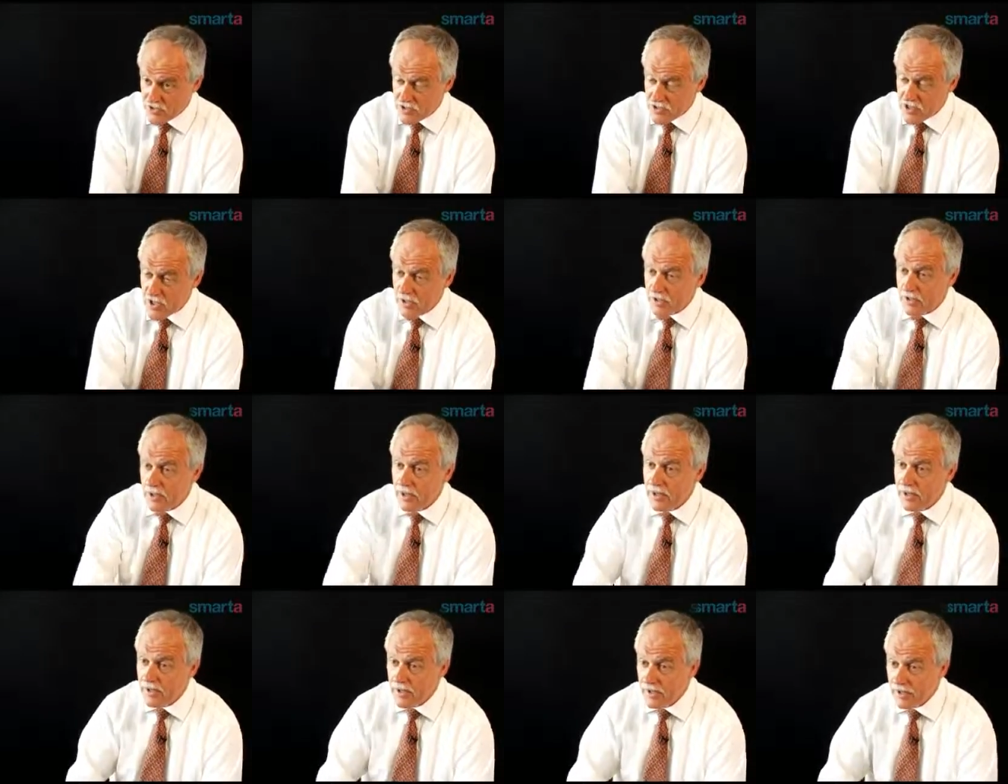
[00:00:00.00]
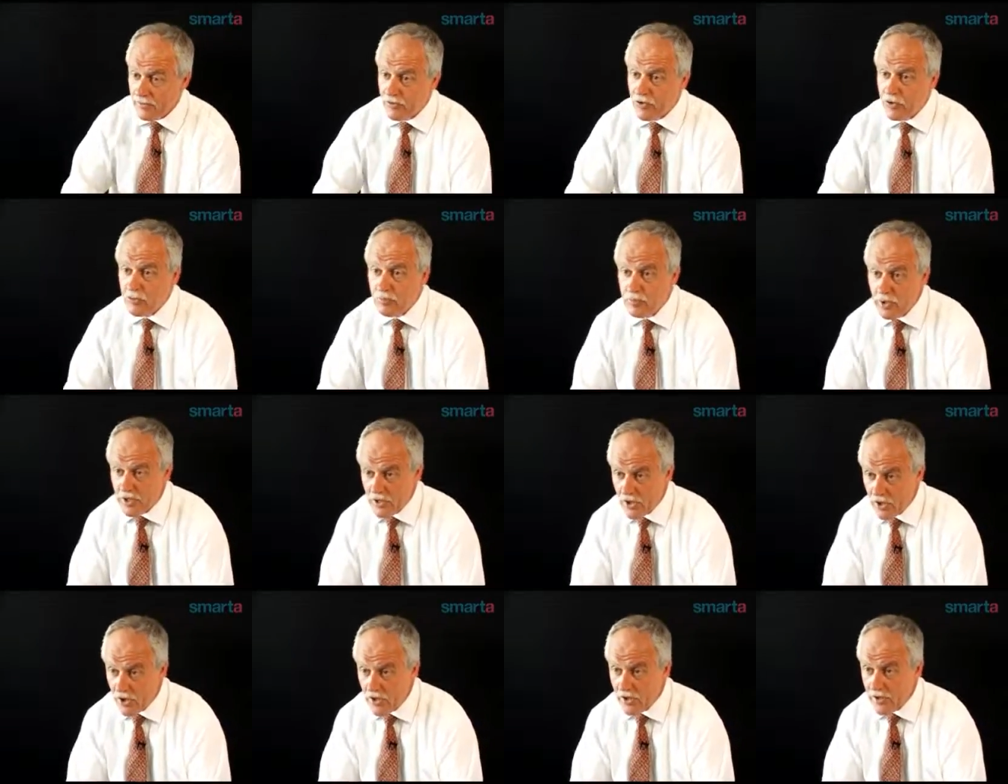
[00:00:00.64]
So if you've
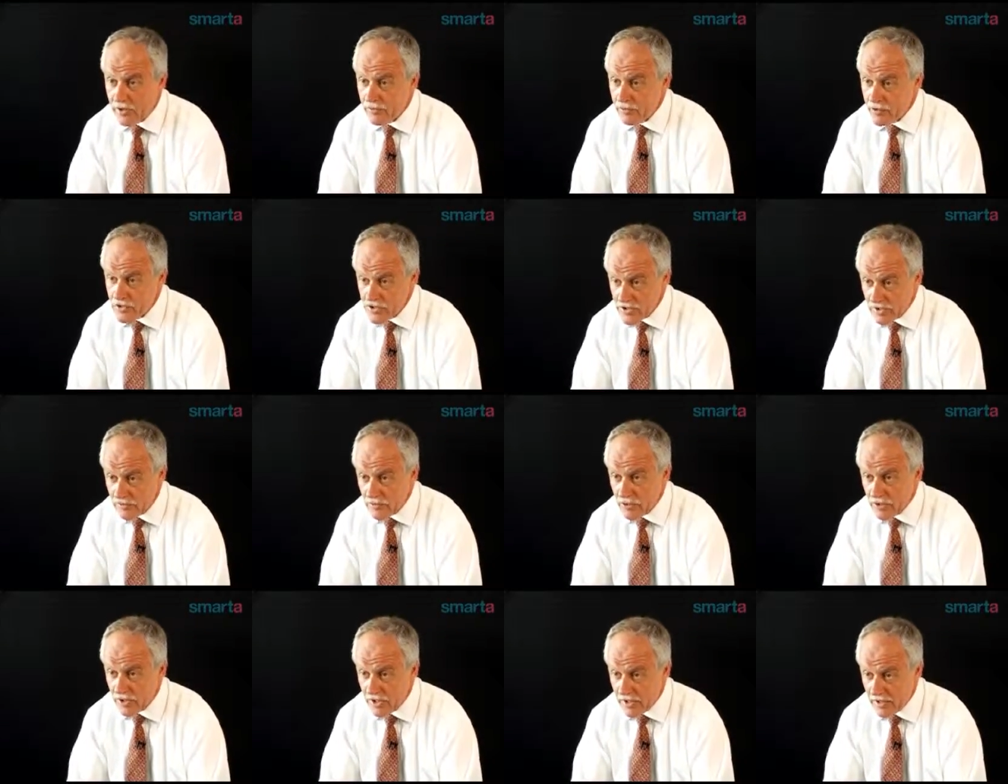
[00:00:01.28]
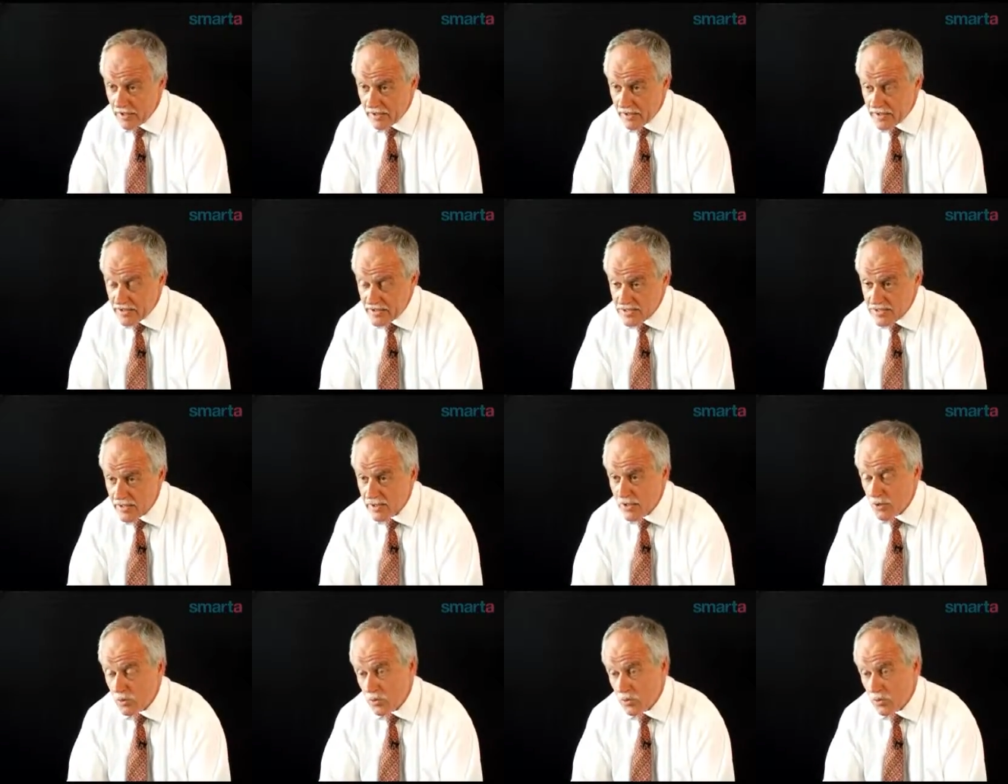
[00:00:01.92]
been going for several years,